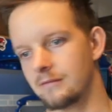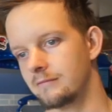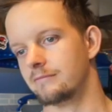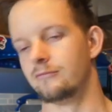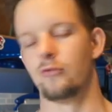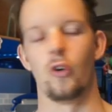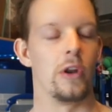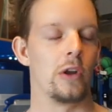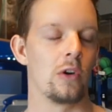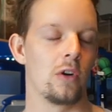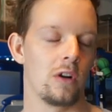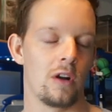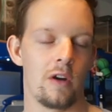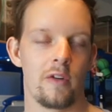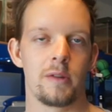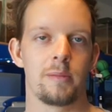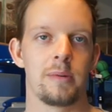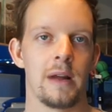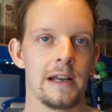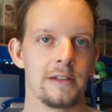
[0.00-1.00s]
running all over
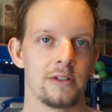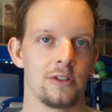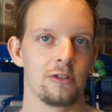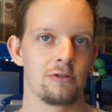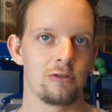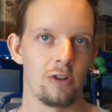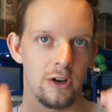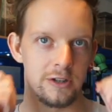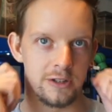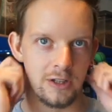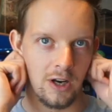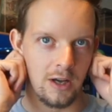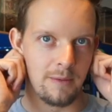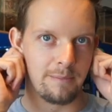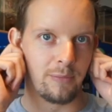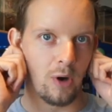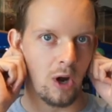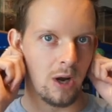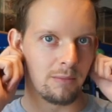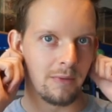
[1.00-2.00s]
the place and tries to like
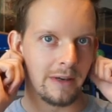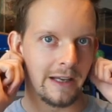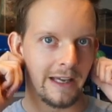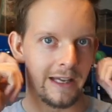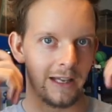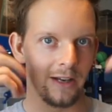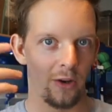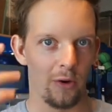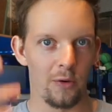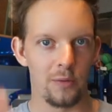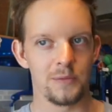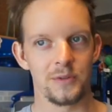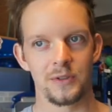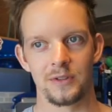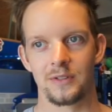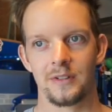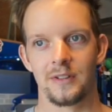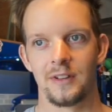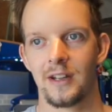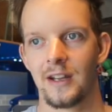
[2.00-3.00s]
bite my earlobes,
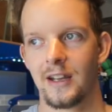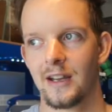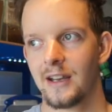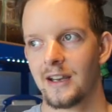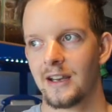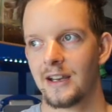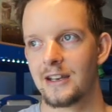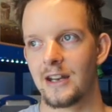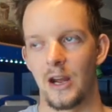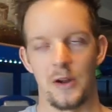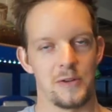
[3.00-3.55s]
and you know,